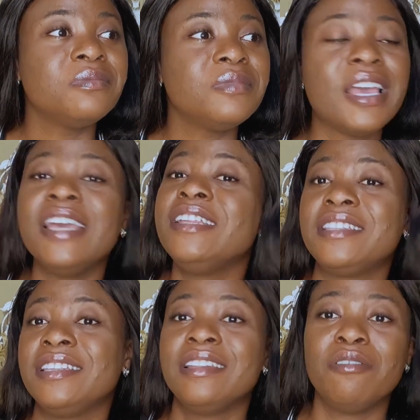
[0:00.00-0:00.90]

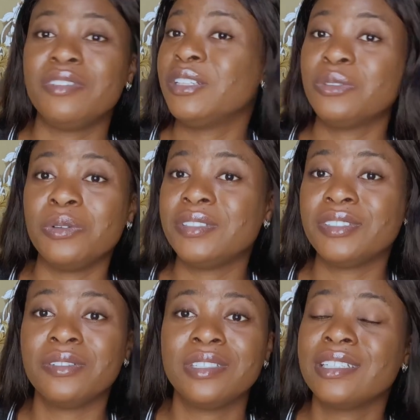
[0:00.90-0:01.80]
anything of the sort
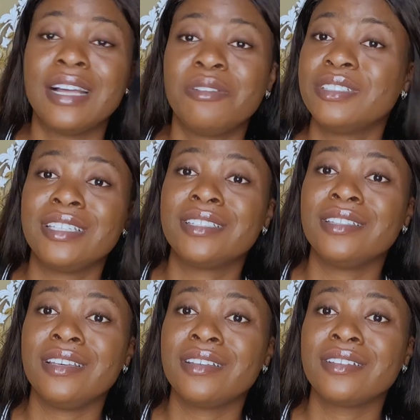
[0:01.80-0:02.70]
until I was
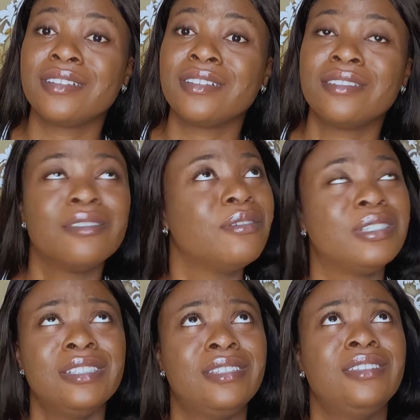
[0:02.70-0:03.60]
16. Was
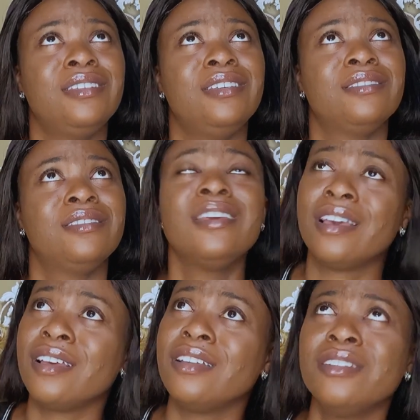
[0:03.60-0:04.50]
it 16?
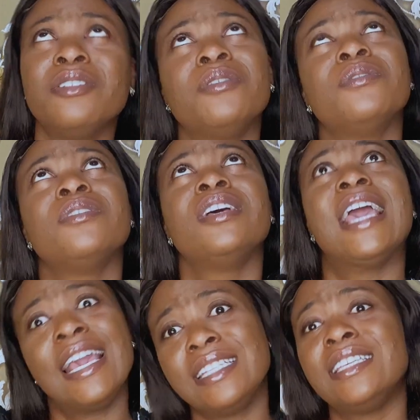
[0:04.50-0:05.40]
Yeah, no,
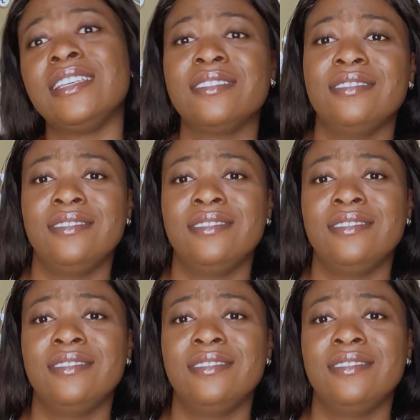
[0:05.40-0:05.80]
18.